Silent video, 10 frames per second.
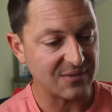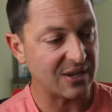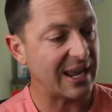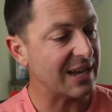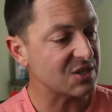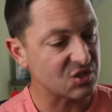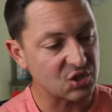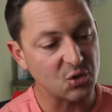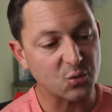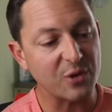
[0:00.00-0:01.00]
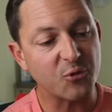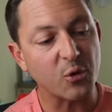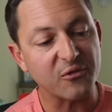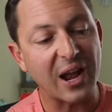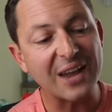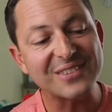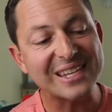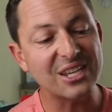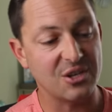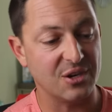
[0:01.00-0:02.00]
in the next two, three, four, five,
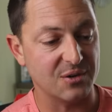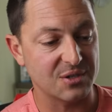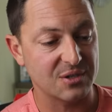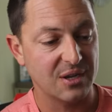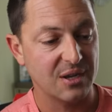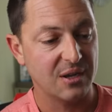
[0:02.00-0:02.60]
10 years.